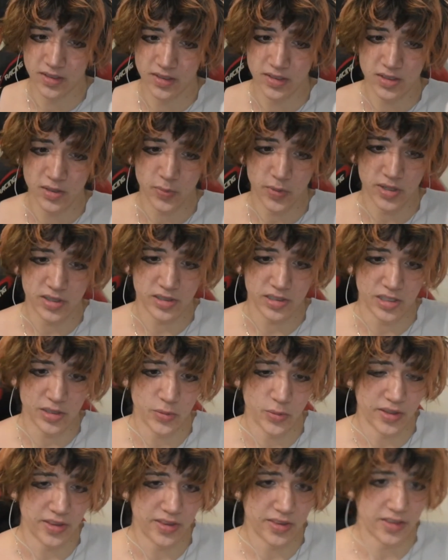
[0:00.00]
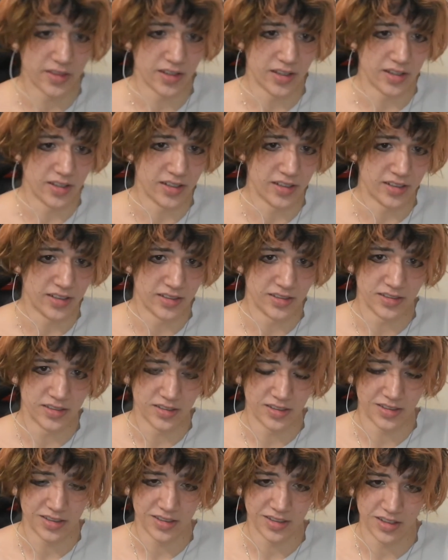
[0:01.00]
especially with all
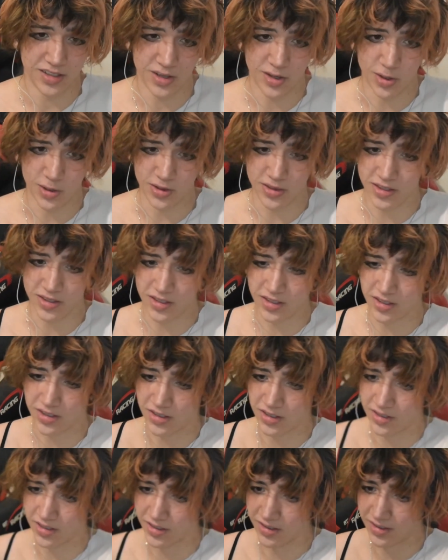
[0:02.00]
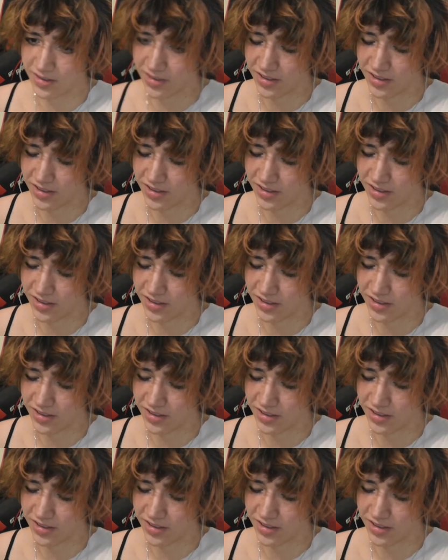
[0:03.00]
the